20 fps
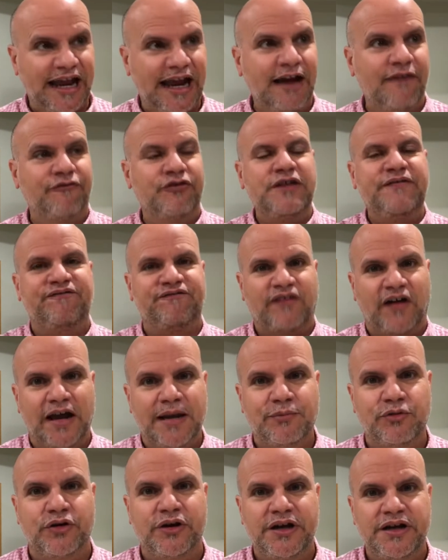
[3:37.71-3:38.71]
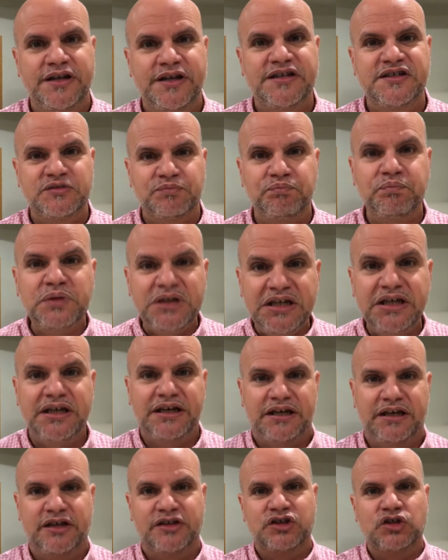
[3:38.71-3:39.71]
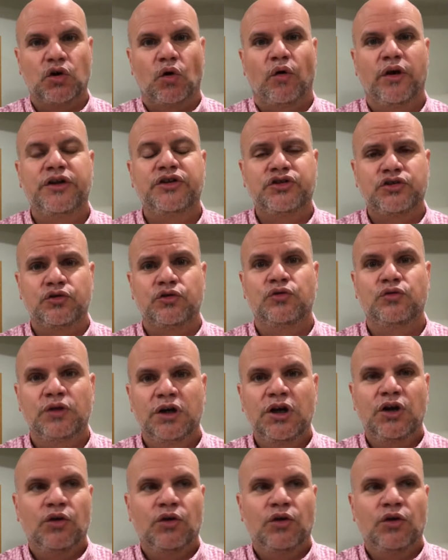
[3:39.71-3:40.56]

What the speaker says: every fiber in his being is going to